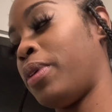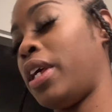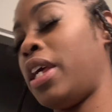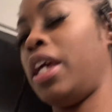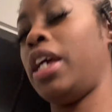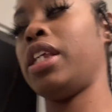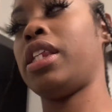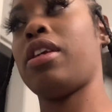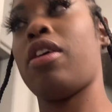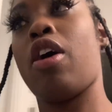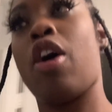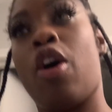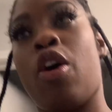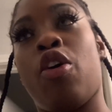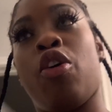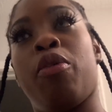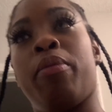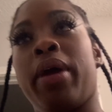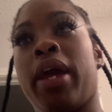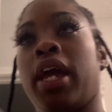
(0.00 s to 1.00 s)
kids are
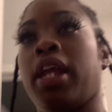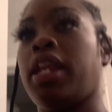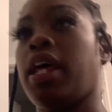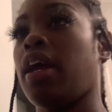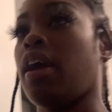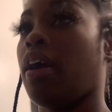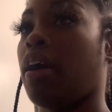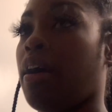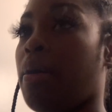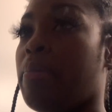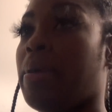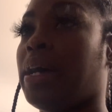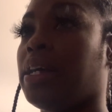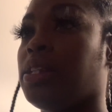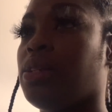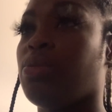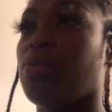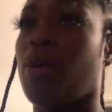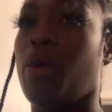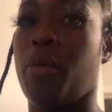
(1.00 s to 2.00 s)
home and they are about
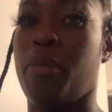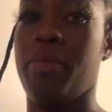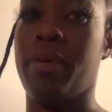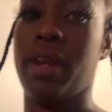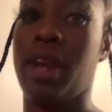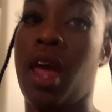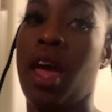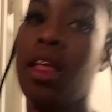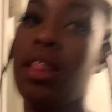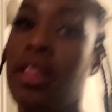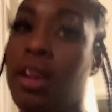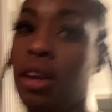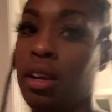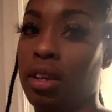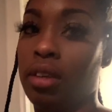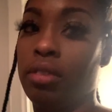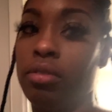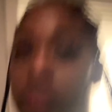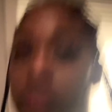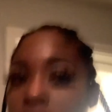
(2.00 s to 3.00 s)
to open their
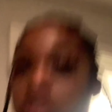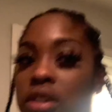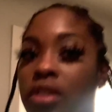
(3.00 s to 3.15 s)
gifts.